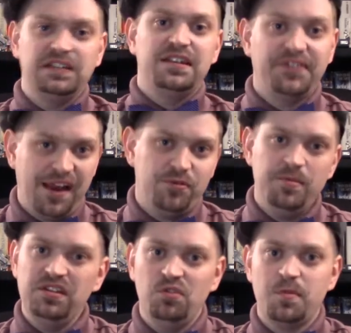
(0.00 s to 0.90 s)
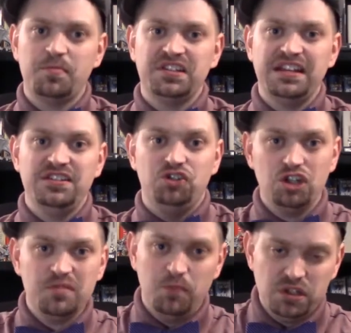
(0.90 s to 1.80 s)
It doesn't have to be super precise.
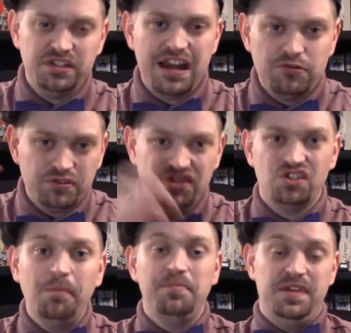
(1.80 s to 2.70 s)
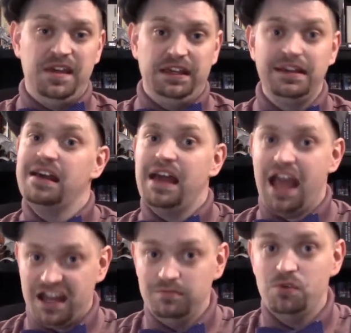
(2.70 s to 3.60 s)
Just put down something
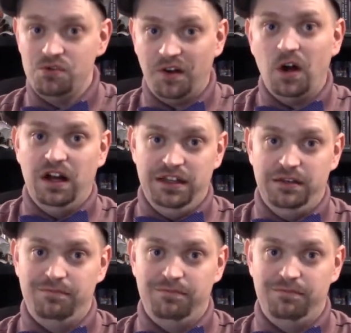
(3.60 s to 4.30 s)
and move on.